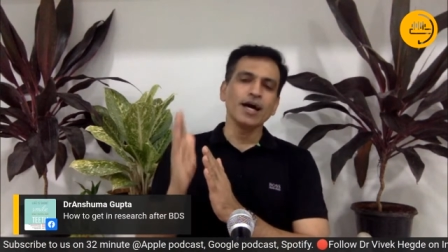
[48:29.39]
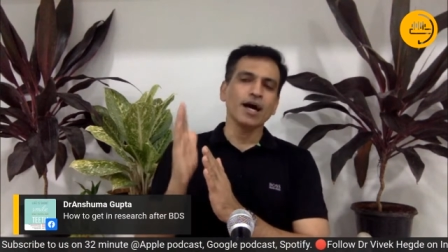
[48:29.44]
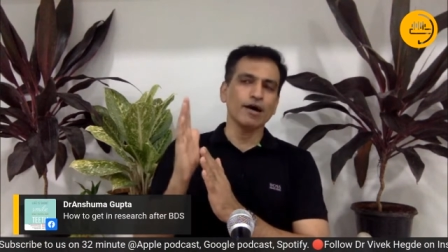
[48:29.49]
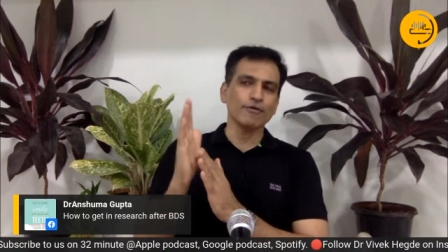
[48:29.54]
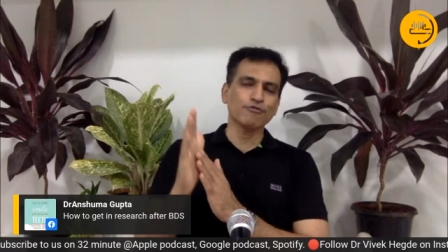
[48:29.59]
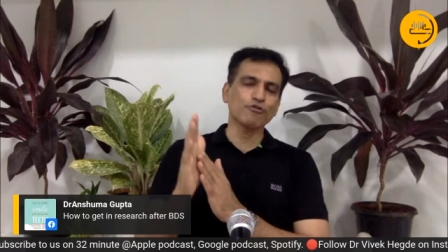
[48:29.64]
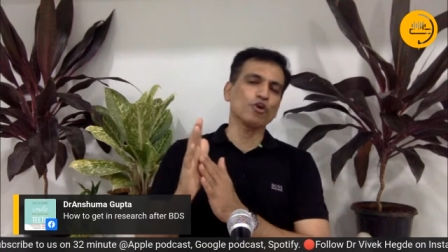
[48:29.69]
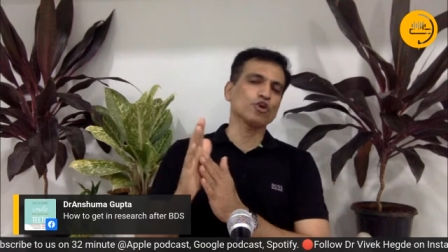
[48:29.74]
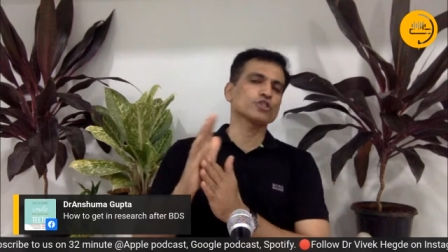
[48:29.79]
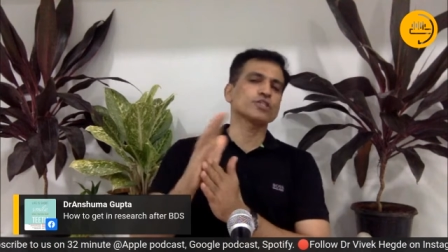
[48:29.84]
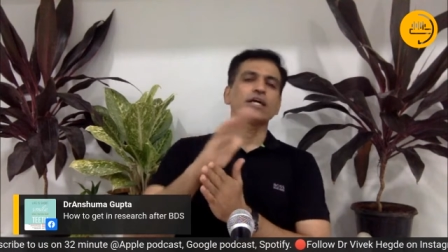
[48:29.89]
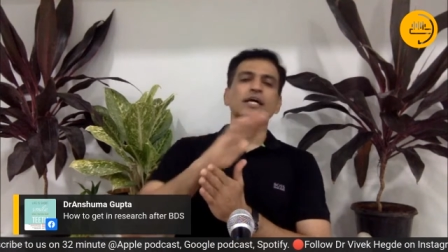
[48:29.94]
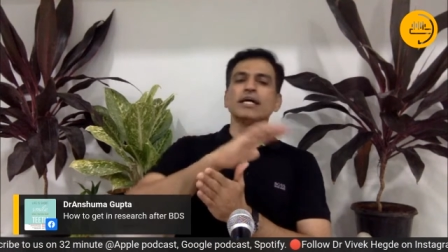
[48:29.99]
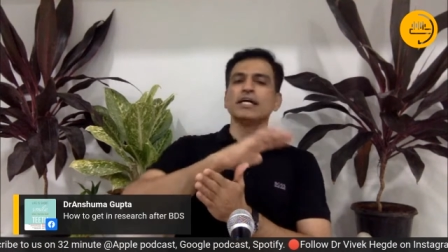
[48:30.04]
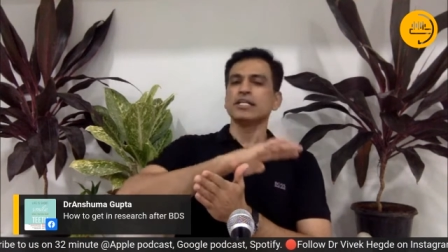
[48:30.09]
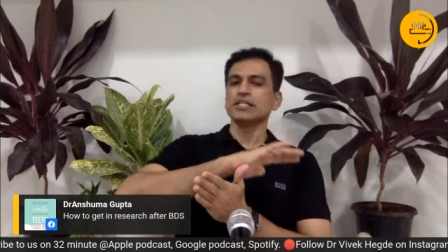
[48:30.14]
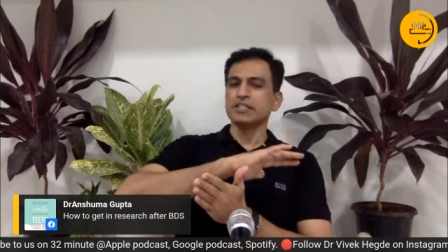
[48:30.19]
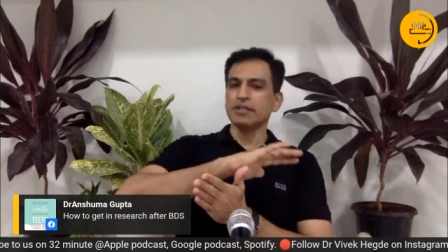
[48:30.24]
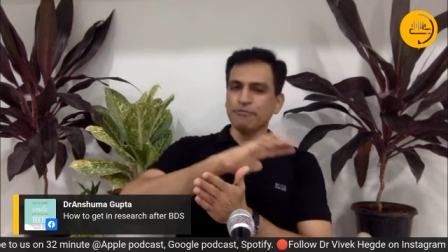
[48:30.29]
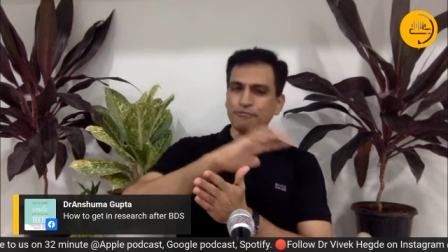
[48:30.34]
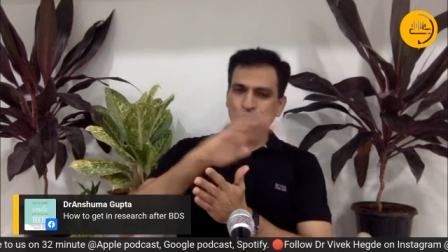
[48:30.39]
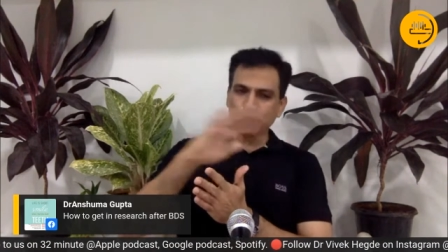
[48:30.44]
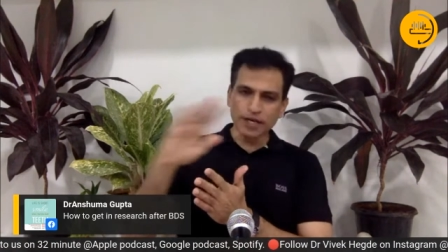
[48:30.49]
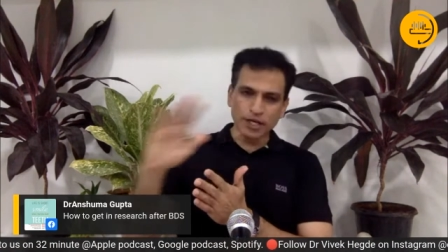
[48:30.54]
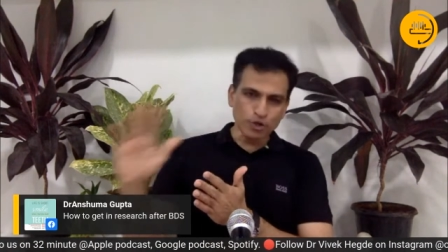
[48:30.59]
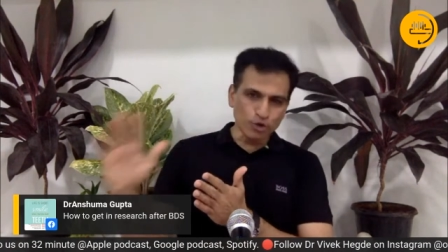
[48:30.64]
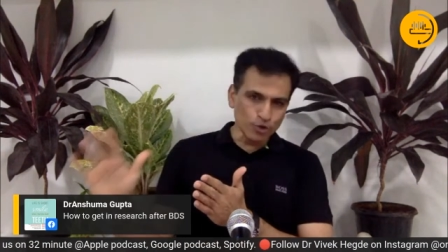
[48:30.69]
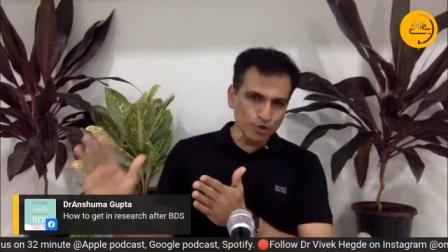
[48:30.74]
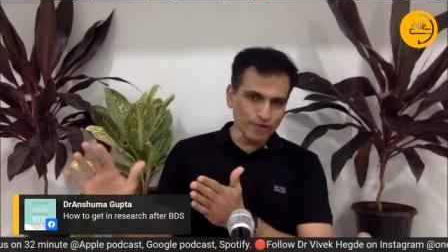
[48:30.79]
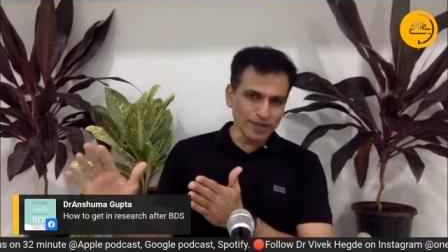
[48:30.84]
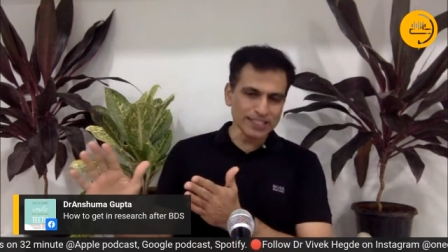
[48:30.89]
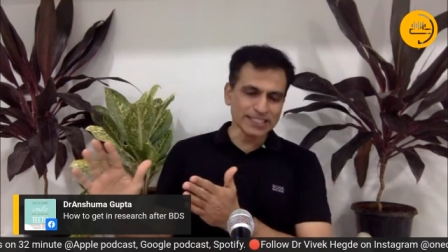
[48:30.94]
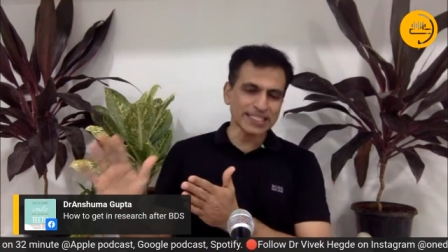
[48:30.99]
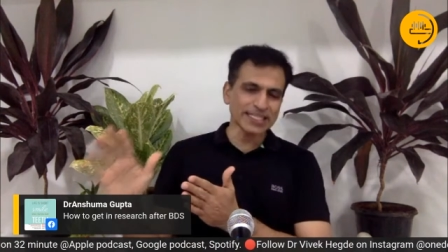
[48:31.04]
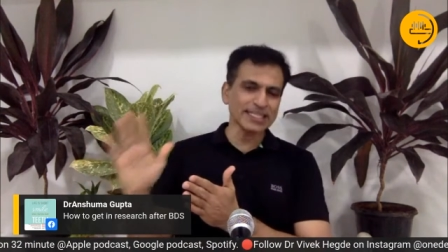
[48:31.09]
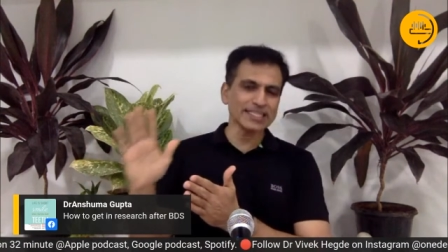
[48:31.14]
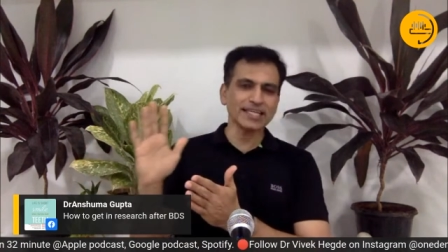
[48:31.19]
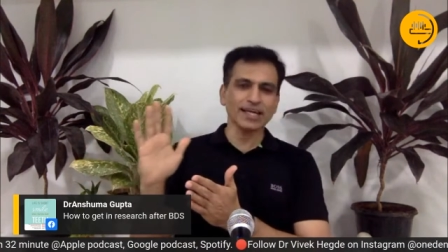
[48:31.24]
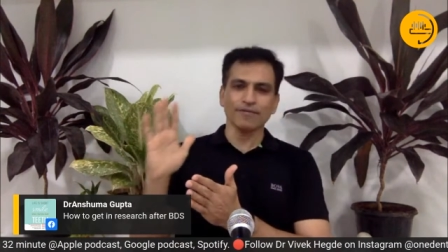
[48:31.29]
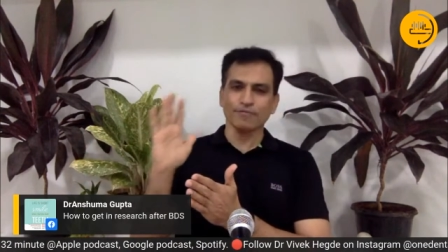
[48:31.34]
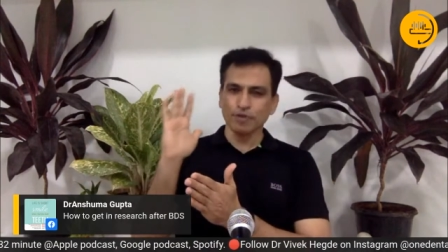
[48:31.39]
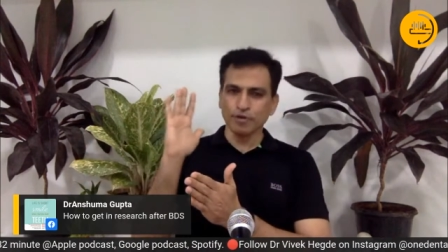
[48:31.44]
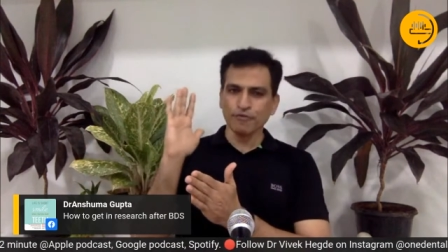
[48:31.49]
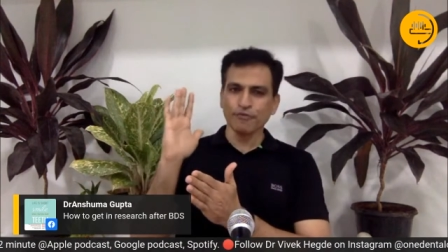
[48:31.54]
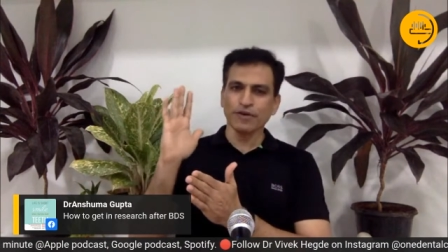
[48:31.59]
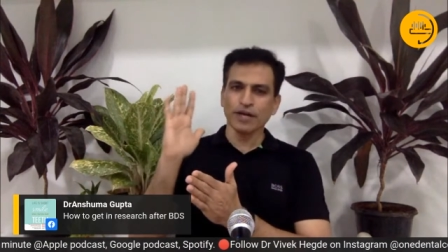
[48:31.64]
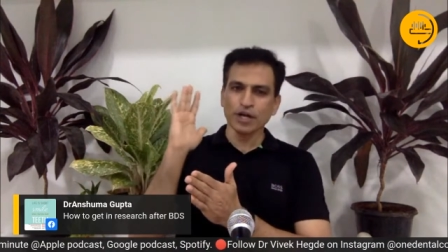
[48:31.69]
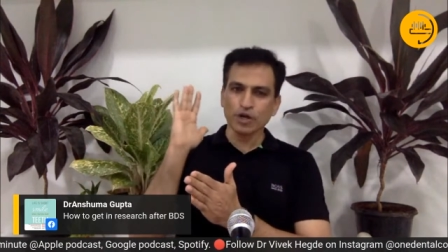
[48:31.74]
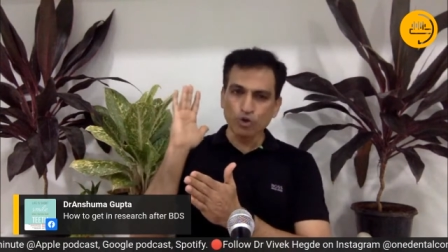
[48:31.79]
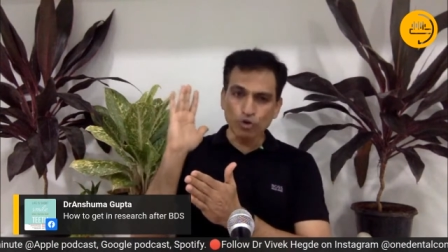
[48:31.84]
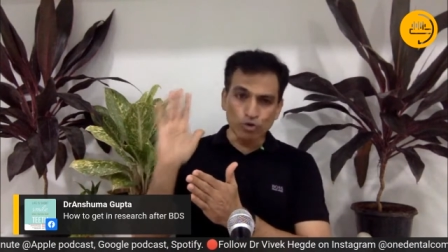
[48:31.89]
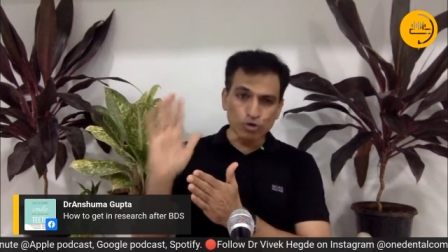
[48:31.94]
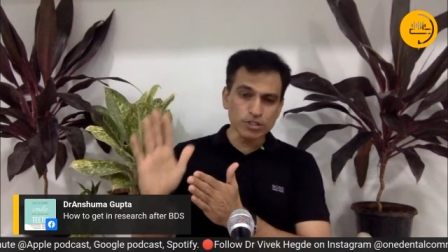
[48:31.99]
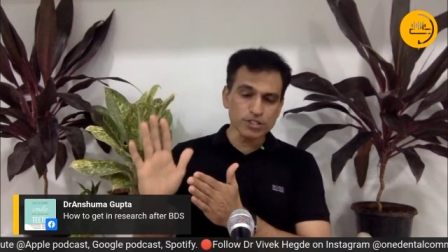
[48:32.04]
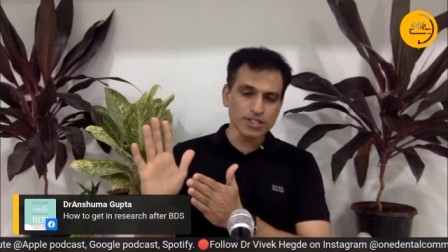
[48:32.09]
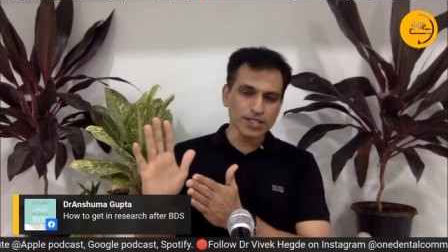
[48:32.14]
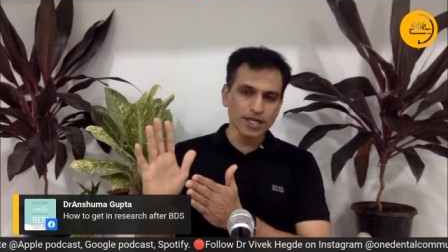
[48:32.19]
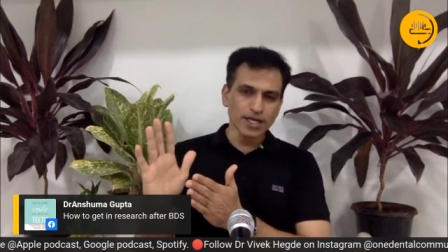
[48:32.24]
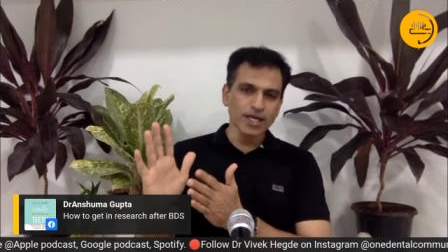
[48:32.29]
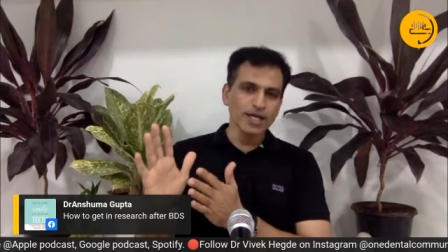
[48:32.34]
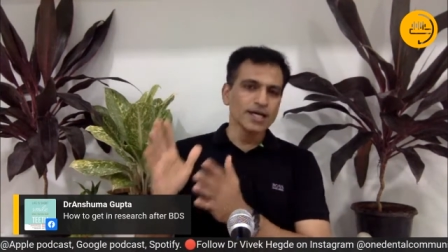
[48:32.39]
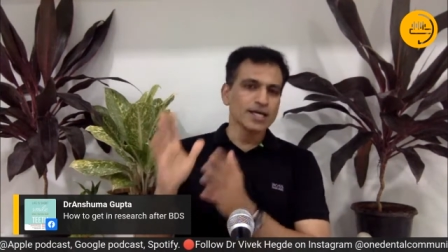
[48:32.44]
Of course, different universities have different rules.